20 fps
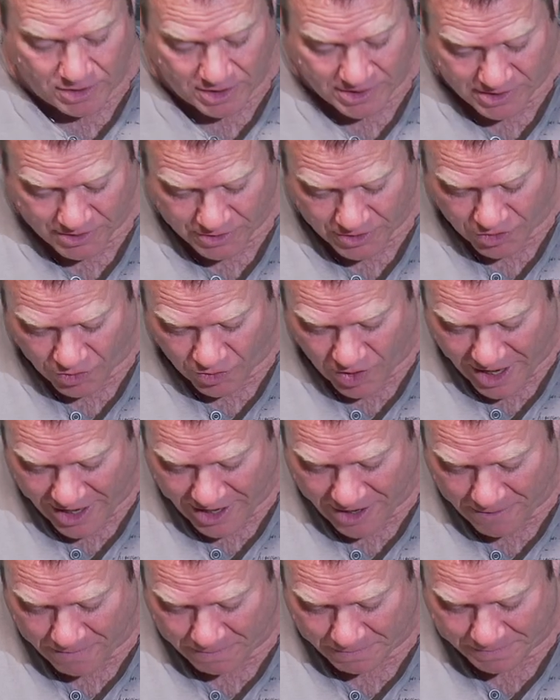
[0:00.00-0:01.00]
also
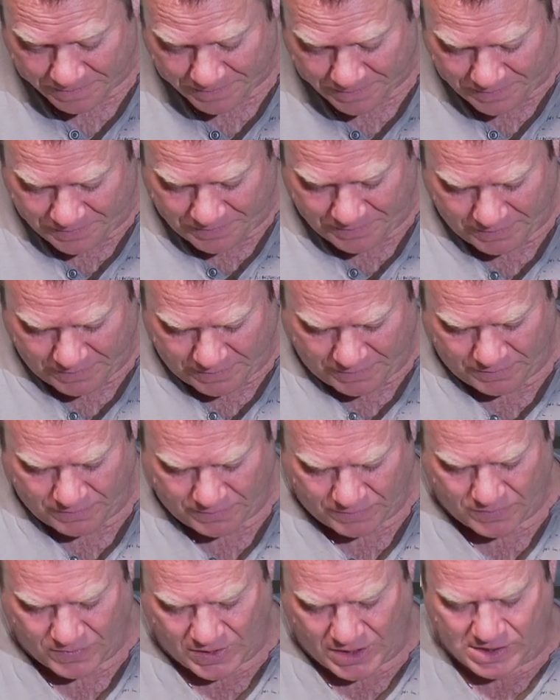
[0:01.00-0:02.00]
try
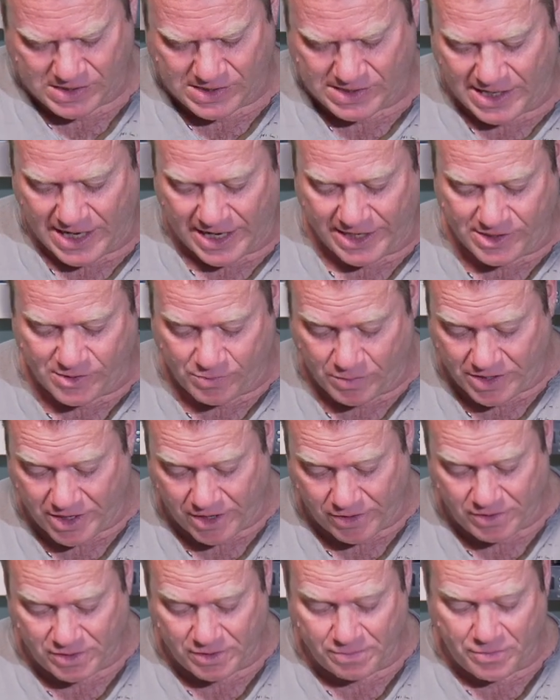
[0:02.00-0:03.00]
a slice
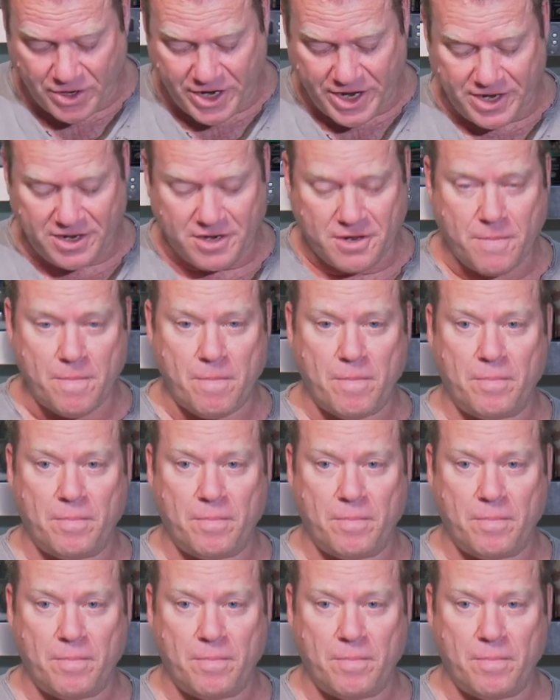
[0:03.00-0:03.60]
without the bread.